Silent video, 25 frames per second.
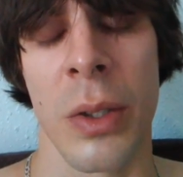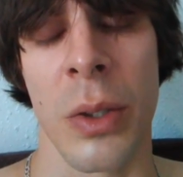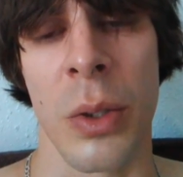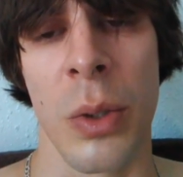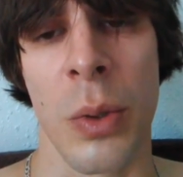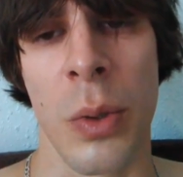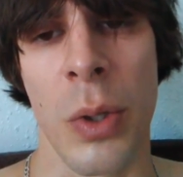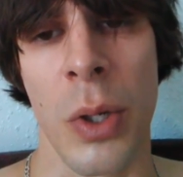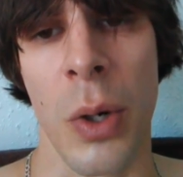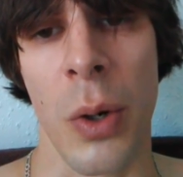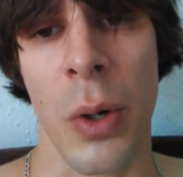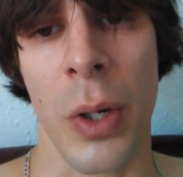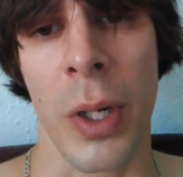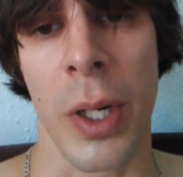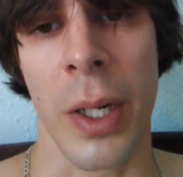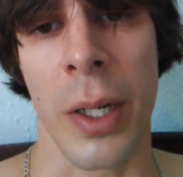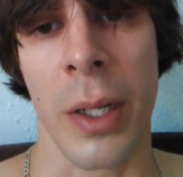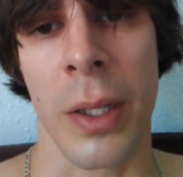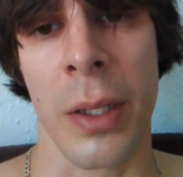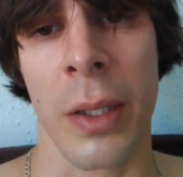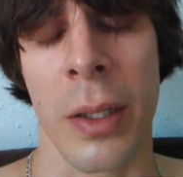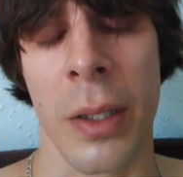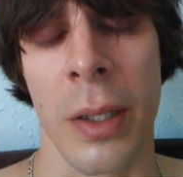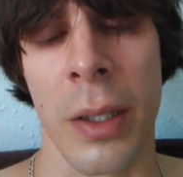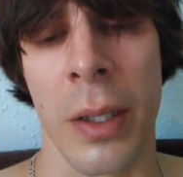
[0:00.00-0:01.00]
do
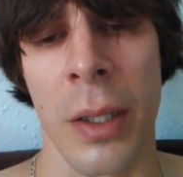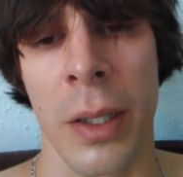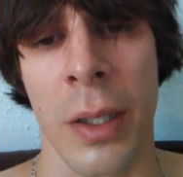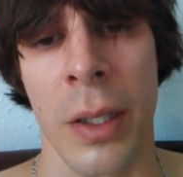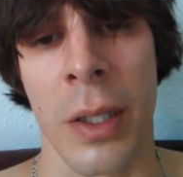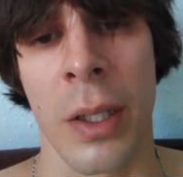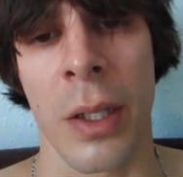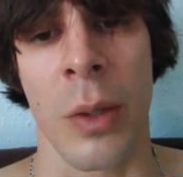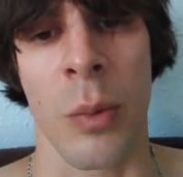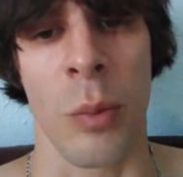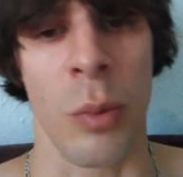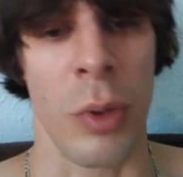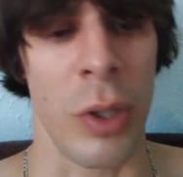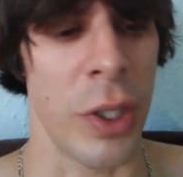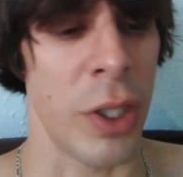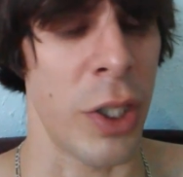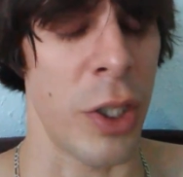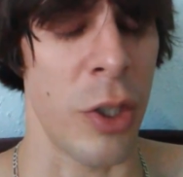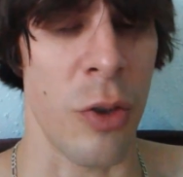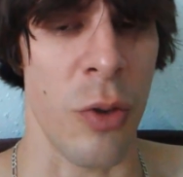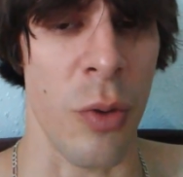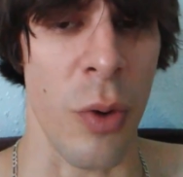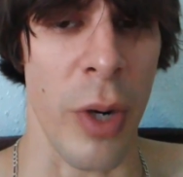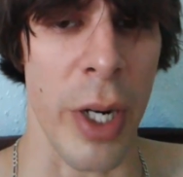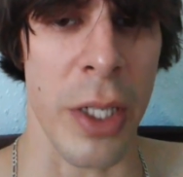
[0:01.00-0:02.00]
yoga, we're
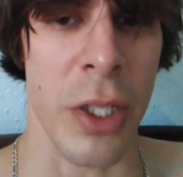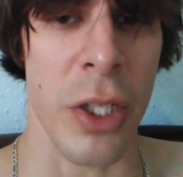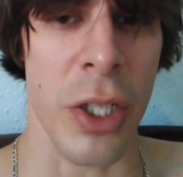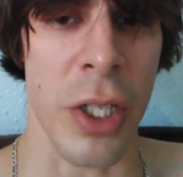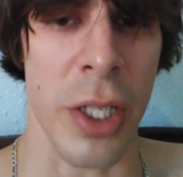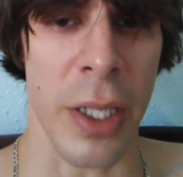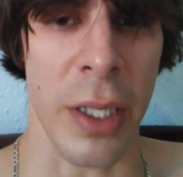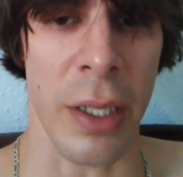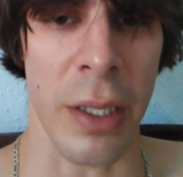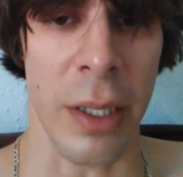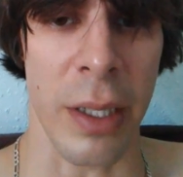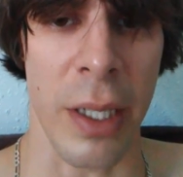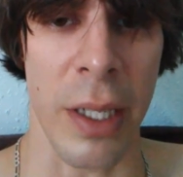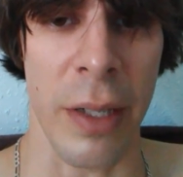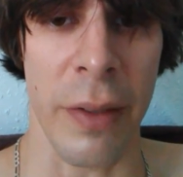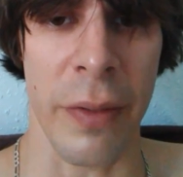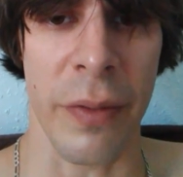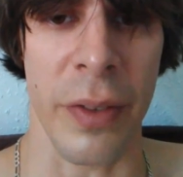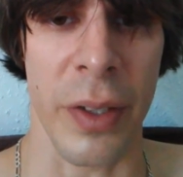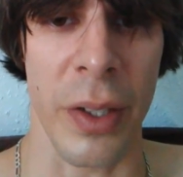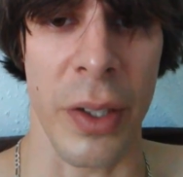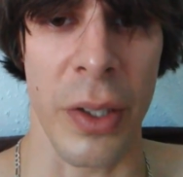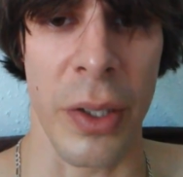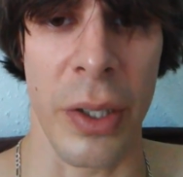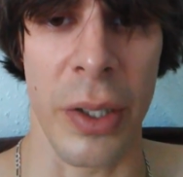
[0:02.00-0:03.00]
stretching
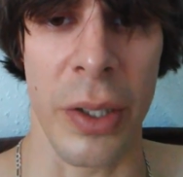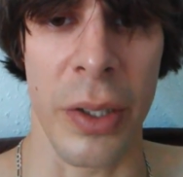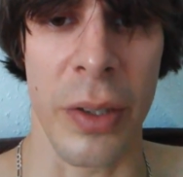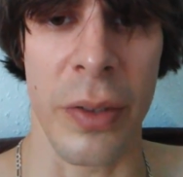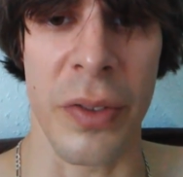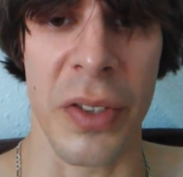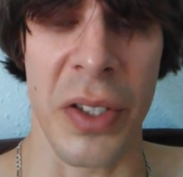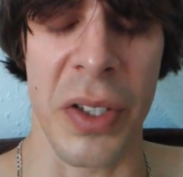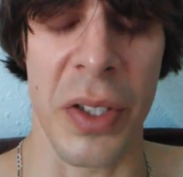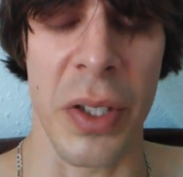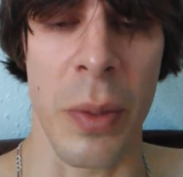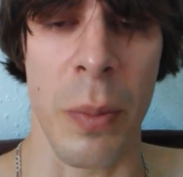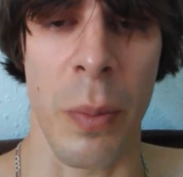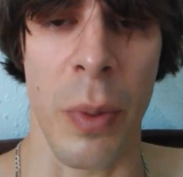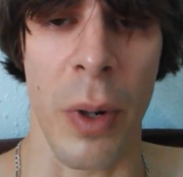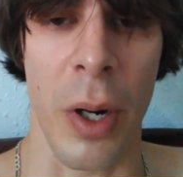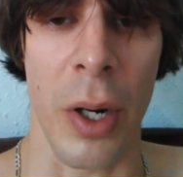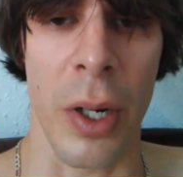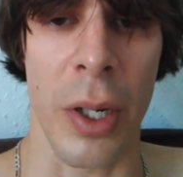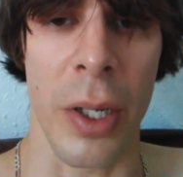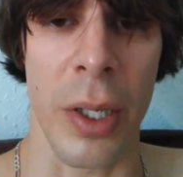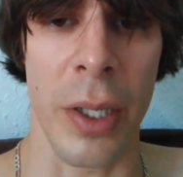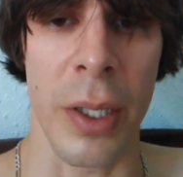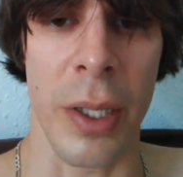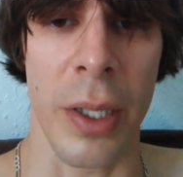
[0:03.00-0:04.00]
different nerves in the
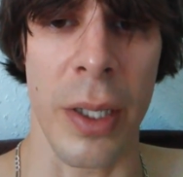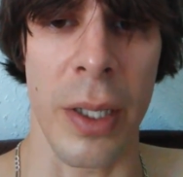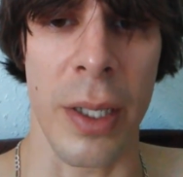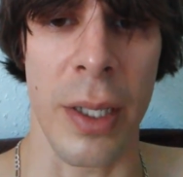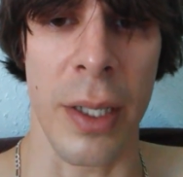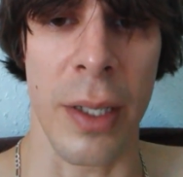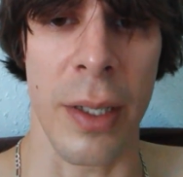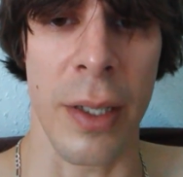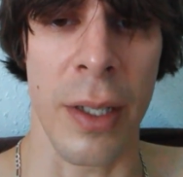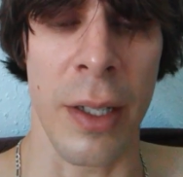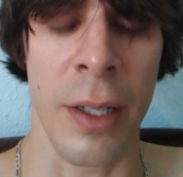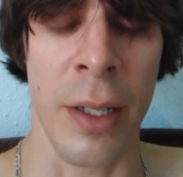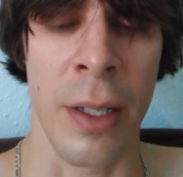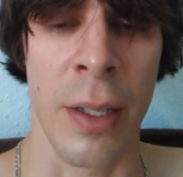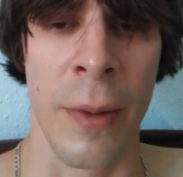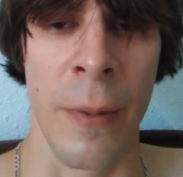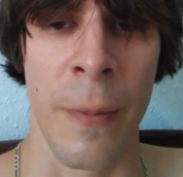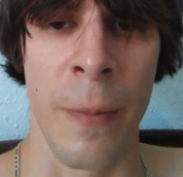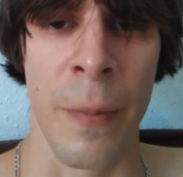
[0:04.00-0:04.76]
body, and